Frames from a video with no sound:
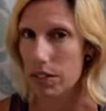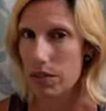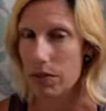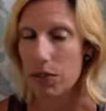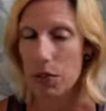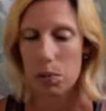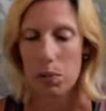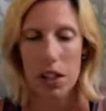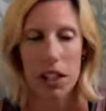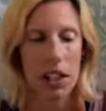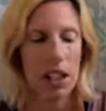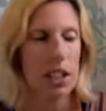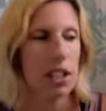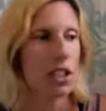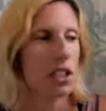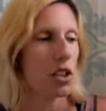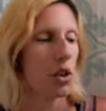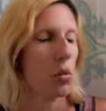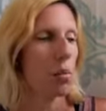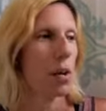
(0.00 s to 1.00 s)
For me, it's
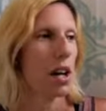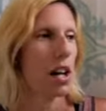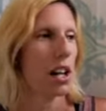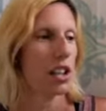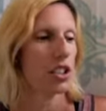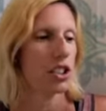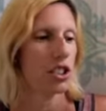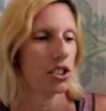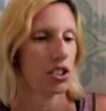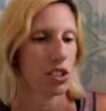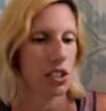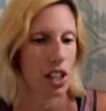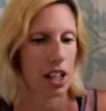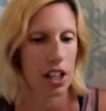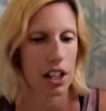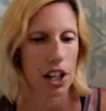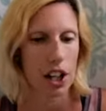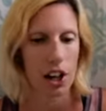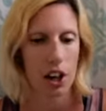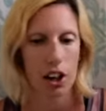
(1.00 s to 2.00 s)
so much to
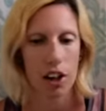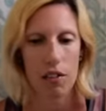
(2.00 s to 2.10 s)
take care